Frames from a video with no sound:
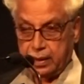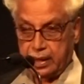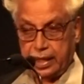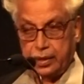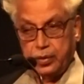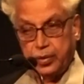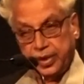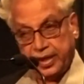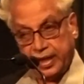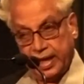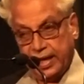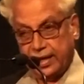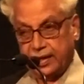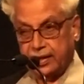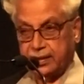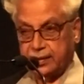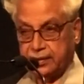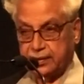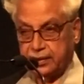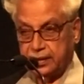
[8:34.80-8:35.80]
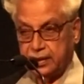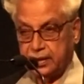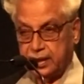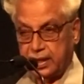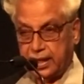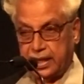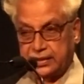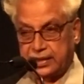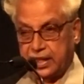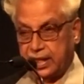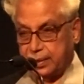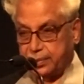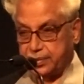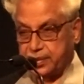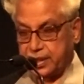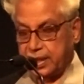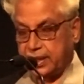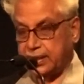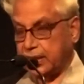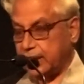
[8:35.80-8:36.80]
And we can, as I have
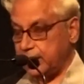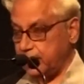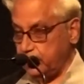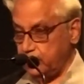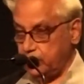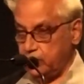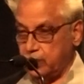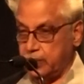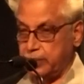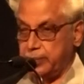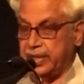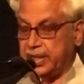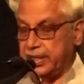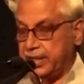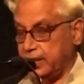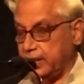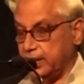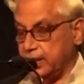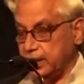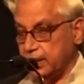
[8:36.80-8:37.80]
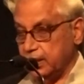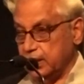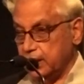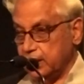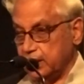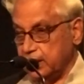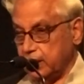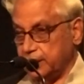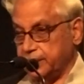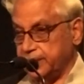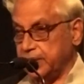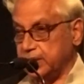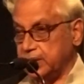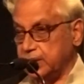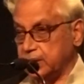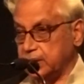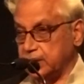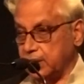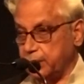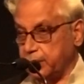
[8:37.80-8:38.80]
said, and you know many of these
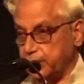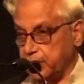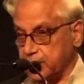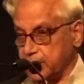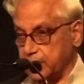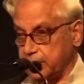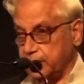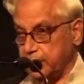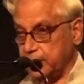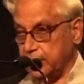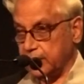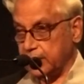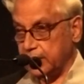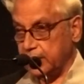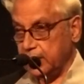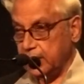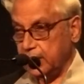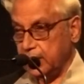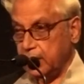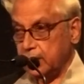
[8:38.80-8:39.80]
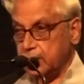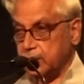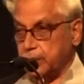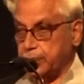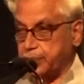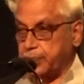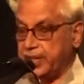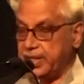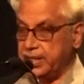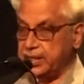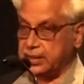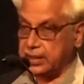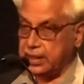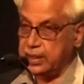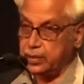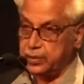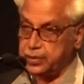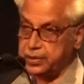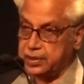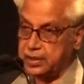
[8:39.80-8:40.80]
things are possible. So please
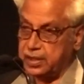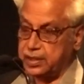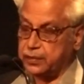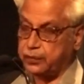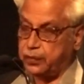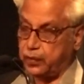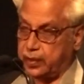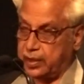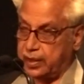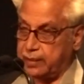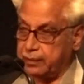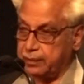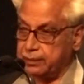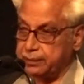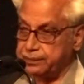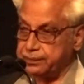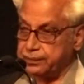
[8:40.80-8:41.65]
use this forum.